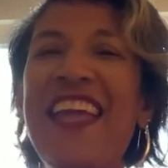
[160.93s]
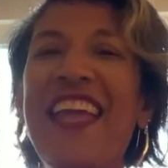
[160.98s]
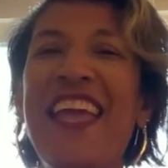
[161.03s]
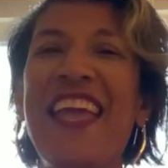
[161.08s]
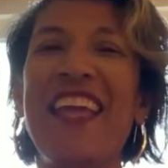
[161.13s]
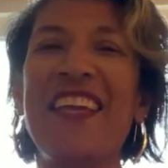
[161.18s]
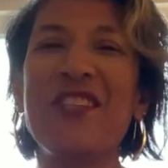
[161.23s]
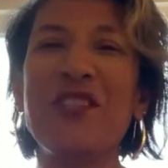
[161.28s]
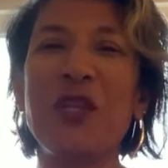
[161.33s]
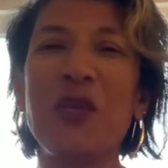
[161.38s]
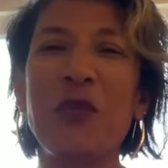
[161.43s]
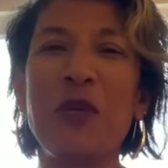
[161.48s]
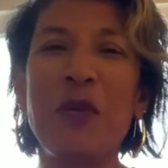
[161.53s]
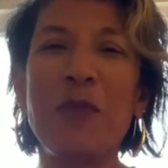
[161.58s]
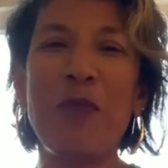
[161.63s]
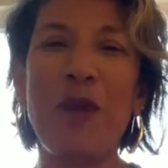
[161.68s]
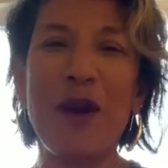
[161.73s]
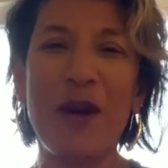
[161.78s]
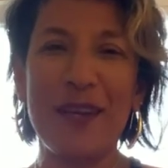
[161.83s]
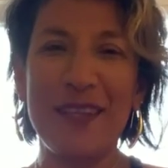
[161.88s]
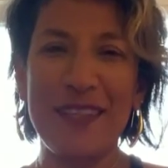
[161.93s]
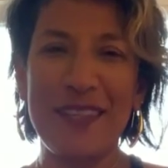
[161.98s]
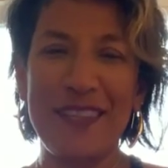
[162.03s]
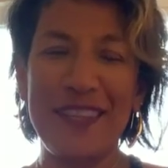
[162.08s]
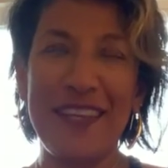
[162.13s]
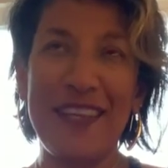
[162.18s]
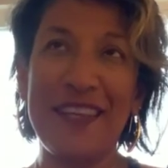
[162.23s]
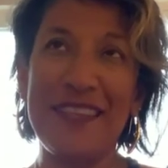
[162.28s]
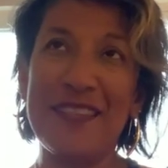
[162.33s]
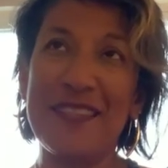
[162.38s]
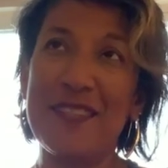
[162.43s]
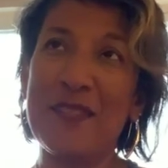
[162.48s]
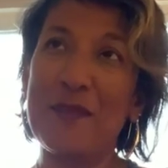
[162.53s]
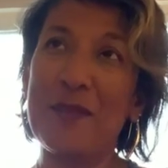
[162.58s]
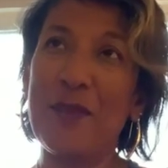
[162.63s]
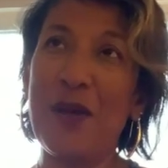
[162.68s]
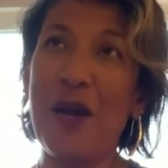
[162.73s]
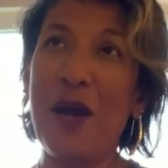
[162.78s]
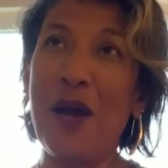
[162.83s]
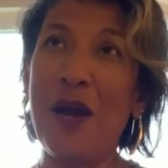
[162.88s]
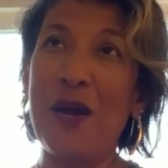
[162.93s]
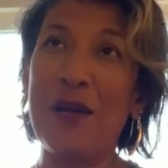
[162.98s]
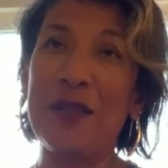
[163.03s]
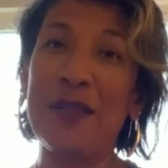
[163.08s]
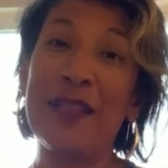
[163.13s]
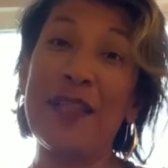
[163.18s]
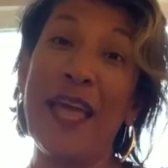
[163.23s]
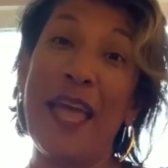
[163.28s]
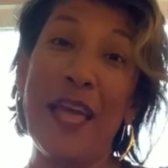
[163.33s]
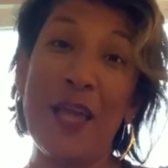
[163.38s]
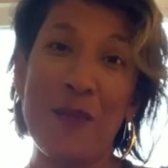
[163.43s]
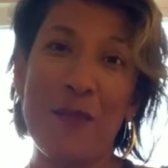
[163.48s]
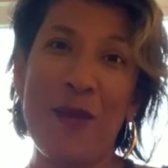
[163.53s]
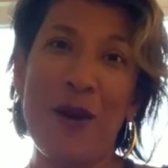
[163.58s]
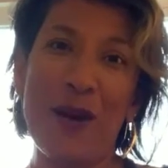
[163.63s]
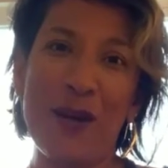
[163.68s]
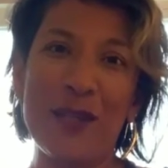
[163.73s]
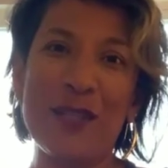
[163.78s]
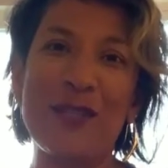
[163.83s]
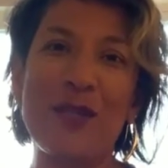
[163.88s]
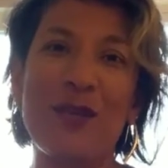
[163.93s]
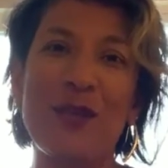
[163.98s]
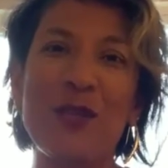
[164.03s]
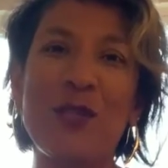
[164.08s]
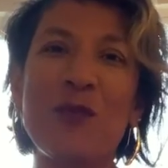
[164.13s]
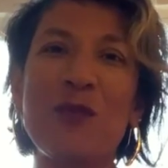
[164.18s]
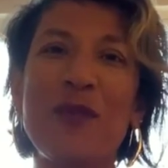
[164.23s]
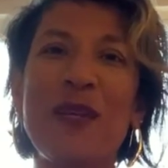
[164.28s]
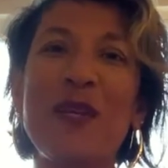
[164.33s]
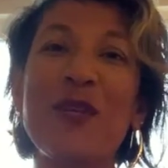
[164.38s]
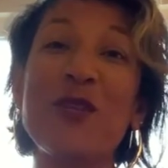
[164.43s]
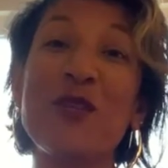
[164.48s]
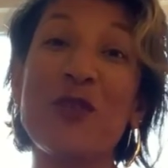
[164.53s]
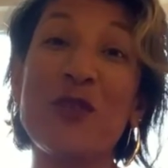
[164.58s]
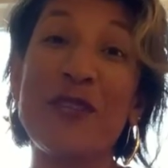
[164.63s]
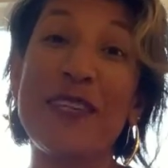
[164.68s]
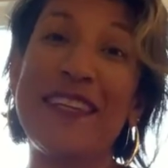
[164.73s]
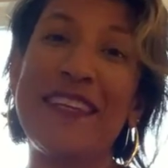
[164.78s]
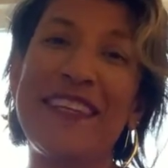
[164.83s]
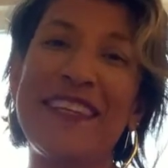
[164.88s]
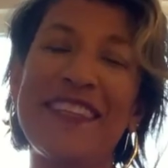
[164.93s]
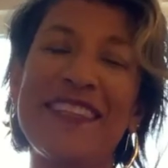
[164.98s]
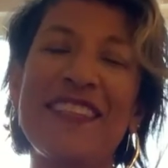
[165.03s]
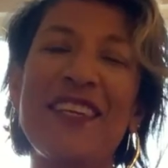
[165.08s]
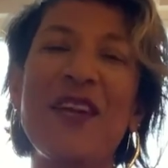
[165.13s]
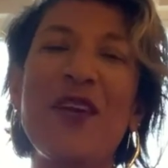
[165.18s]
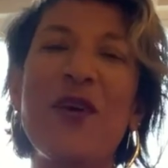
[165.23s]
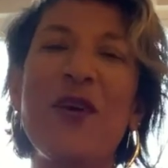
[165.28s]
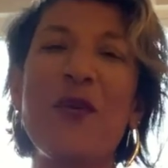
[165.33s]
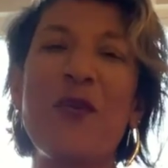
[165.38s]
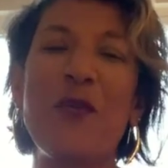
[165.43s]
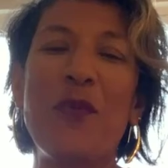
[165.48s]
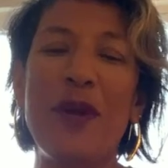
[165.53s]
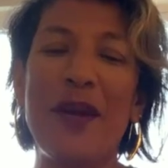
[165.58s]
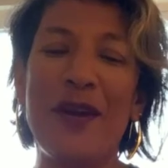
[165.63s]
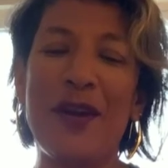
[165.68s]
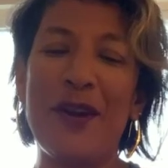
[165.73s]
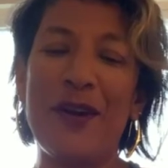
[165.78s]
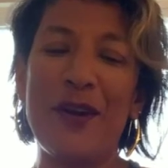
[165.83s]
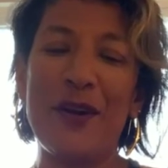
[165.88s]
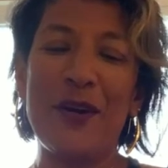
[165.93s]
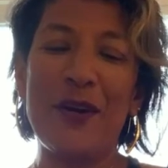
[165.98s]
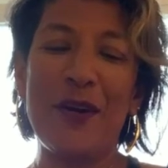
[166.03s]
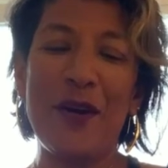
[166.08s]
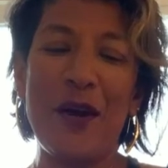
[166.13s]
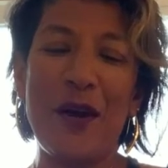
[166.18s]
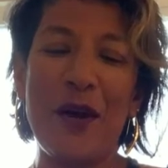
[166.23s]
And so we marked these landmarks, so to speak, trees, where